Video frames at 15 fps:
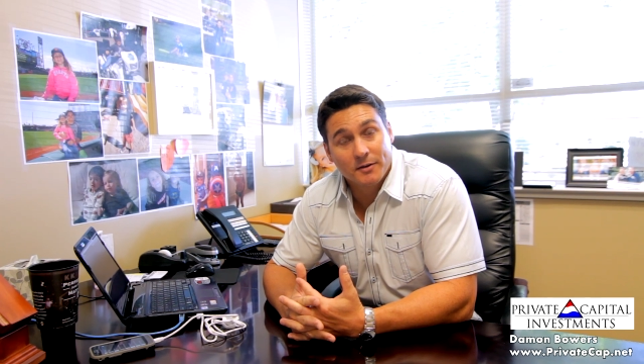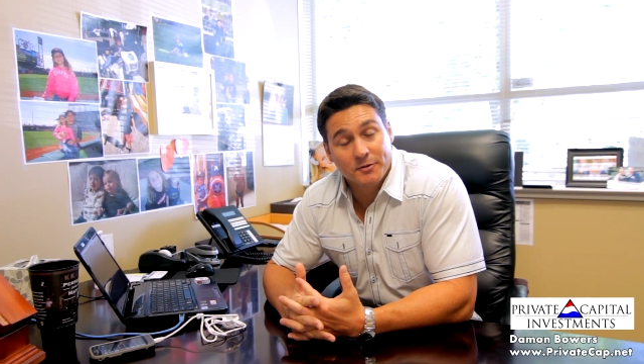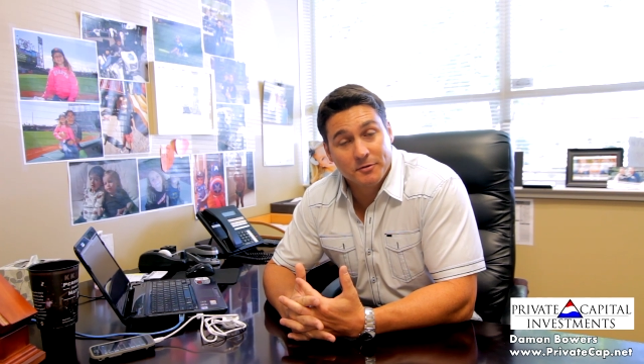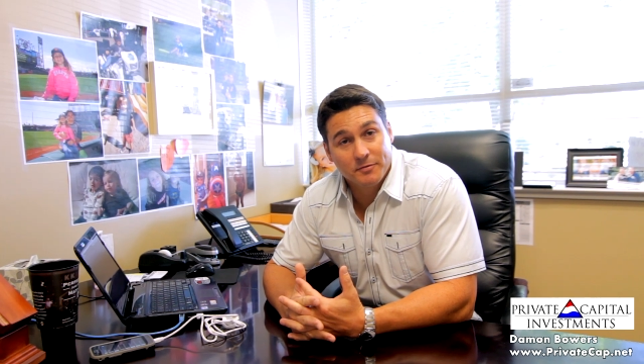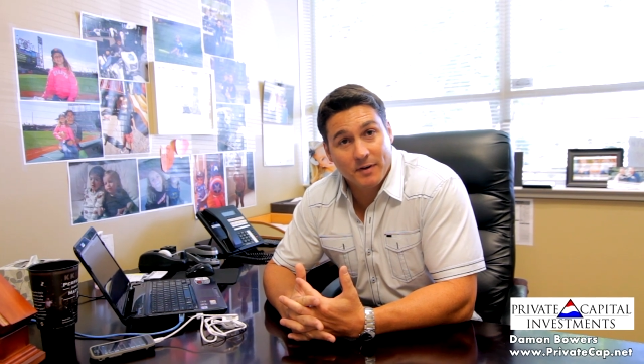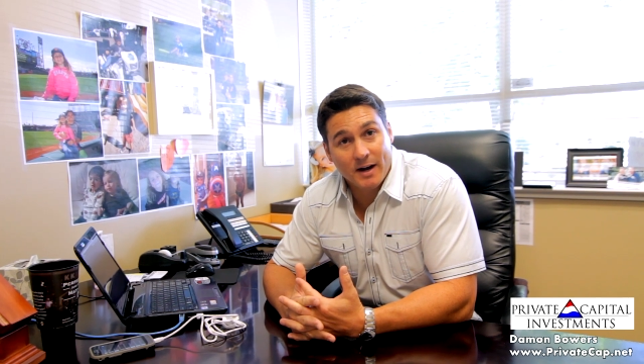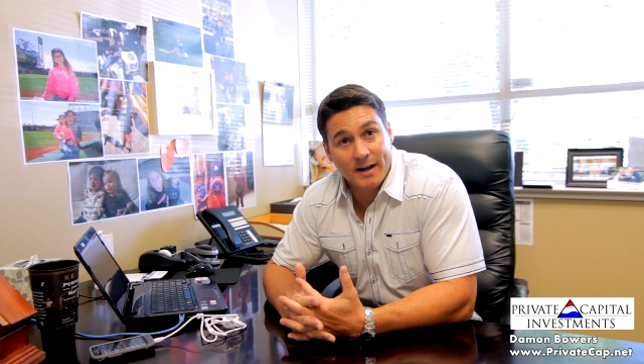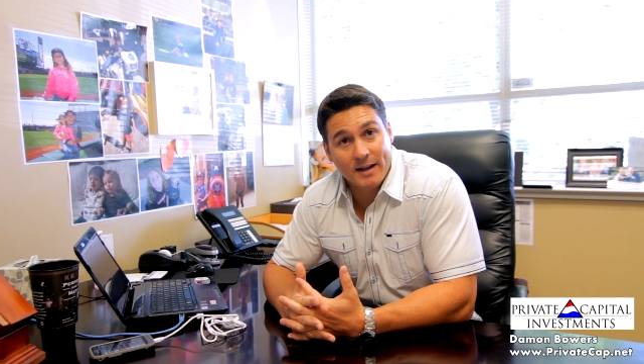to
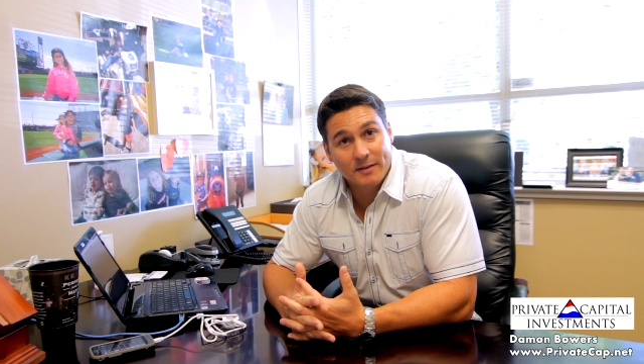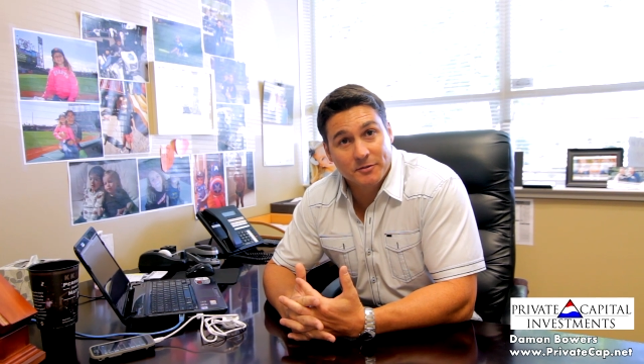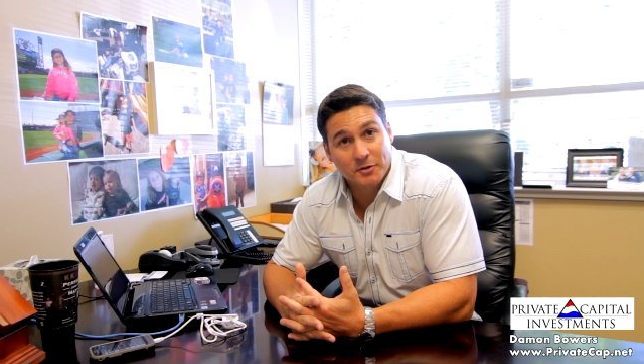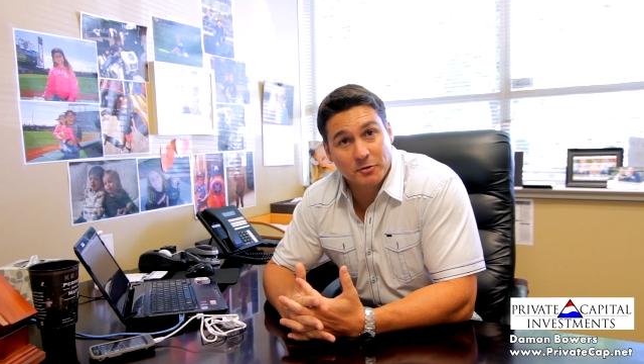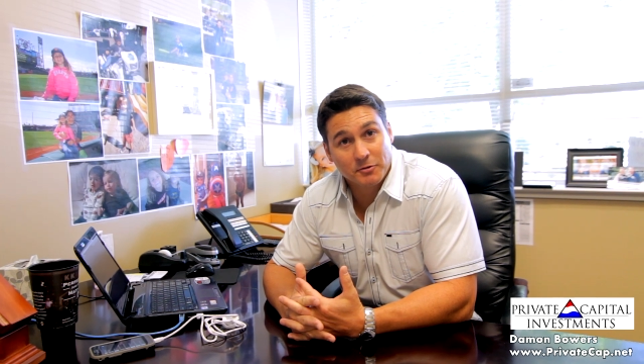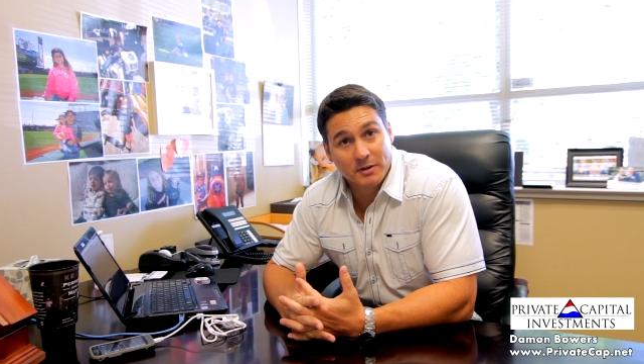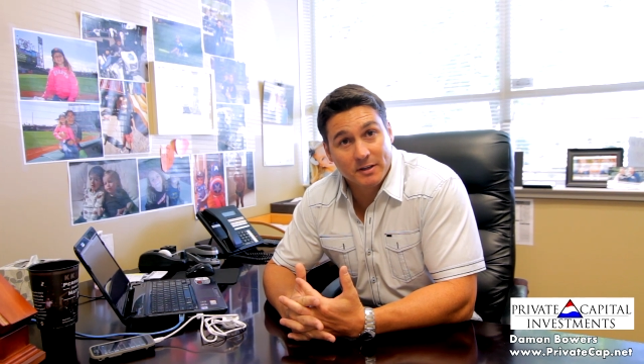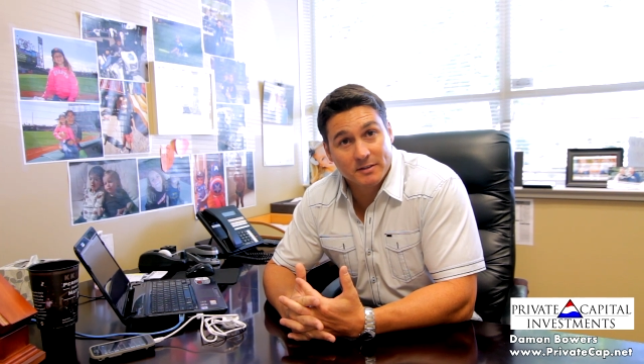finance
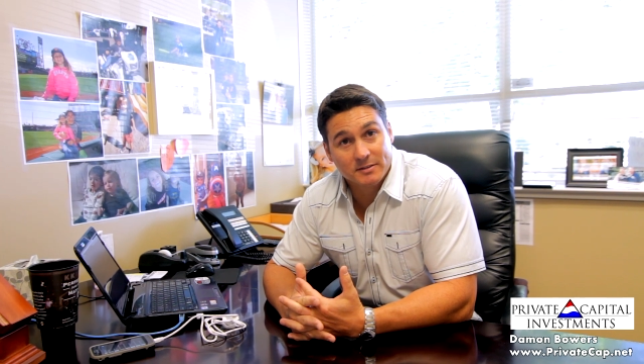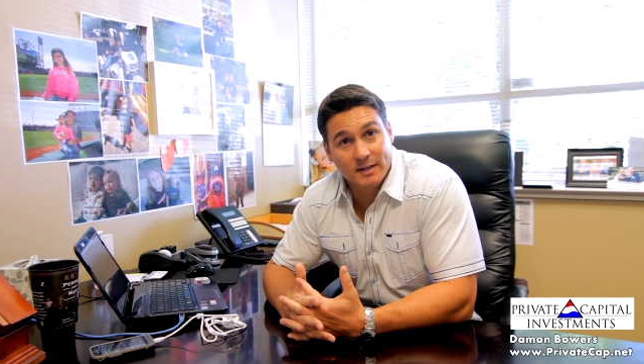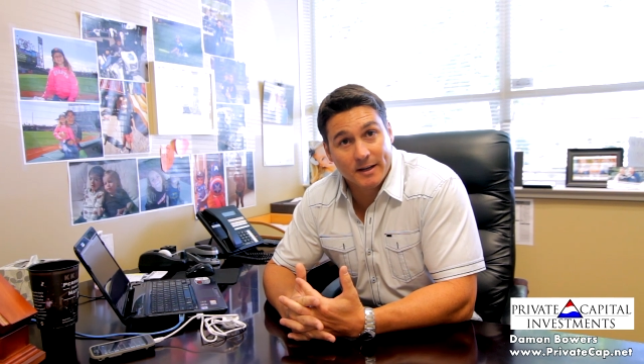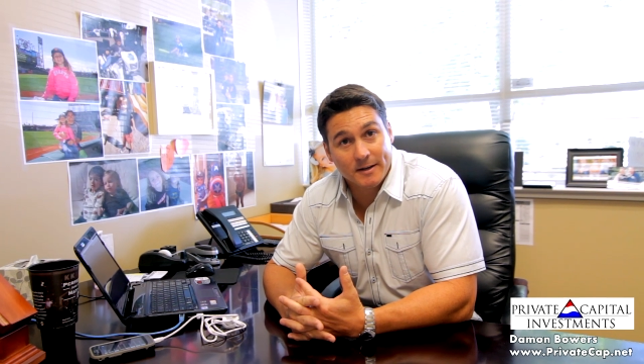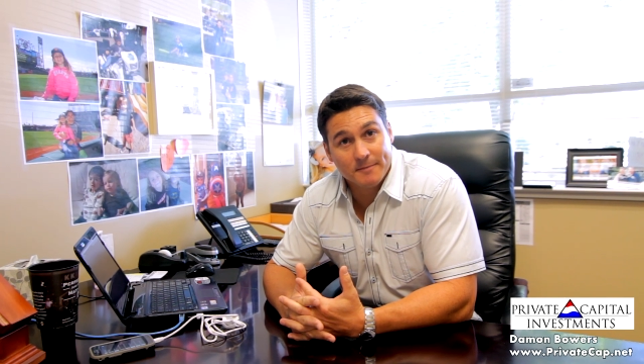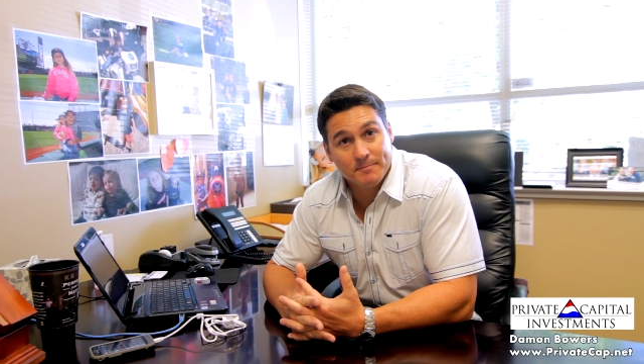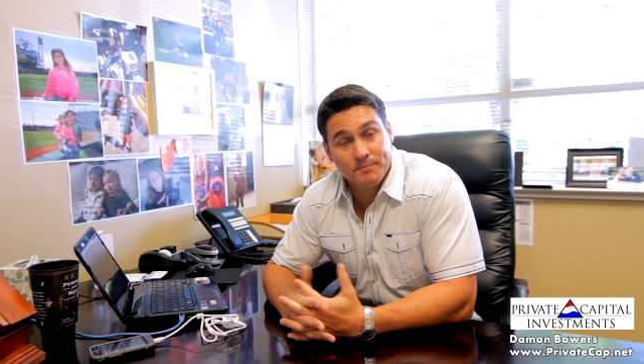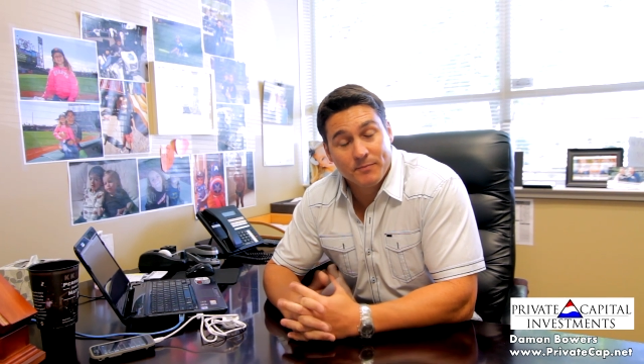their real
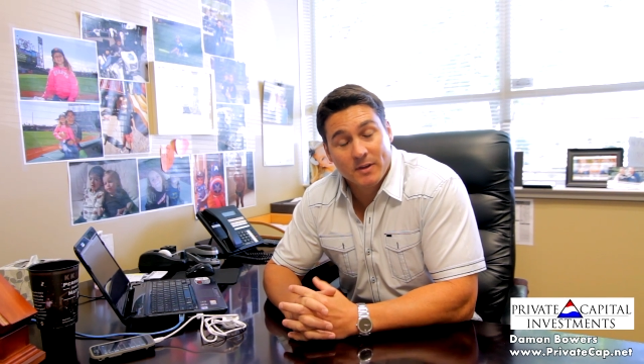estate.